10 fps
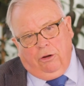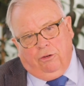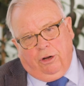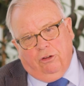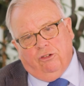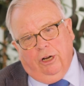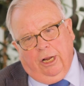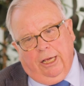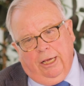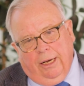
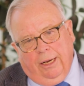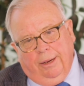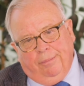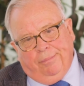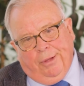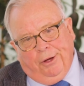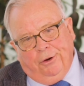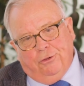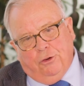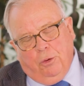traditionally, um,
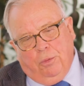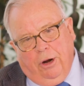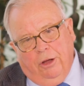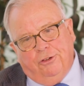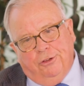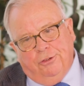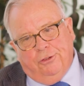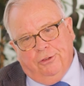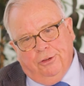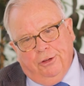owners'
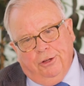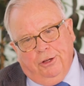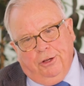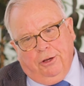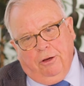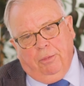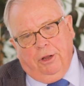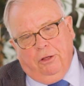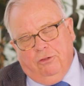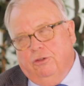corporations have
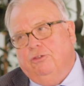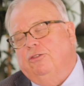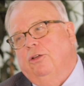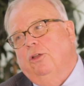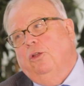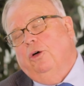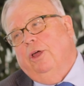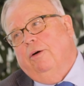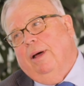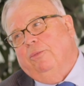been induced to
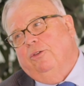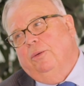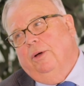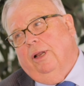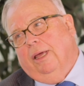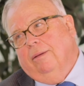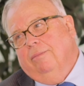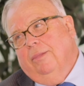lawyer up too early.